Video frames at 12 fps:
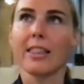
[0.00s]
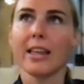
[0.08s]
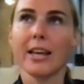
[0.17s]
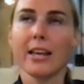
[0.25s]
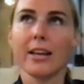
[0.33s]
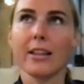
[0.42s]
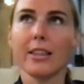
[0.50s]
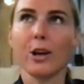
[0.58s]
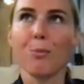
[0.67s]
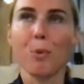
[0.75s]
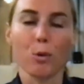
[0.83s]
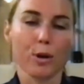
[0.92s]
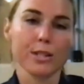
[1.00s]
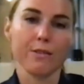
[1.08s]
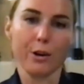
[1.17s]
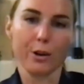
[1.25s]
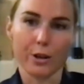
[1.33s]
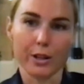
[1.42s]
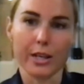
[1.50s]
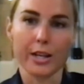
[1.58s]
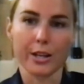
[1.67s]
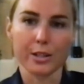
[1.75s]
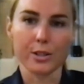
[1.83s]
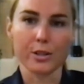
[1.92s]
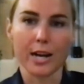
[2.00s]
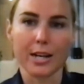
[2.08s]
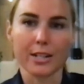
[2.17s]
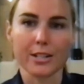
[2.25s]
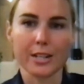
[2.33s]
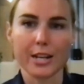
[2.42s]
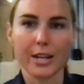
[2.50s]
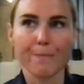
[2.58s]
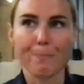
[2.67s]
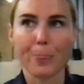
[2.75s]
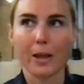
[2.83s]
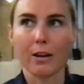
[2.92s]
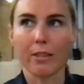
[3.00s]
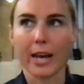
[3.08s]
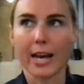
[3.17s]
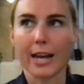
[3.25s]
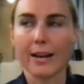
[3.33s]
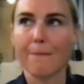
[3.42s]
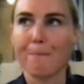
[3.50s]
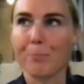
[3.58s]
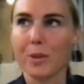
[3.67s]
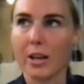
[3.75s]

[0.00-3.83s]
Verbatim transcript: I think the components of a really good strategy are that